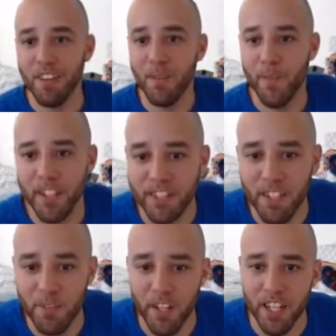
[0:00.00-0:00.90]
We're going to see
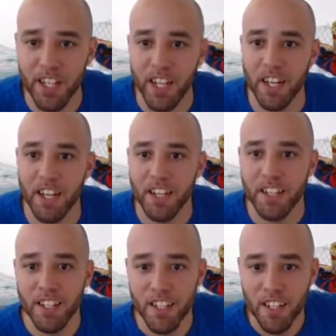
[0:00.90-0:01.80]
if we can
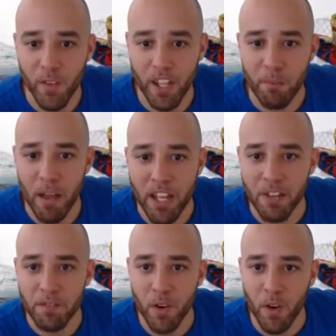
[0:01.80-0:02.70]
make
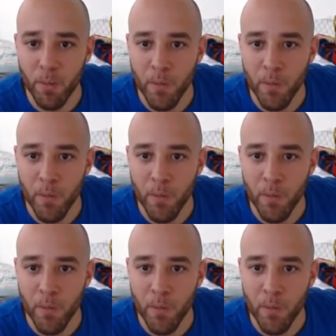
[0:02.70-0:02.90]
up for it.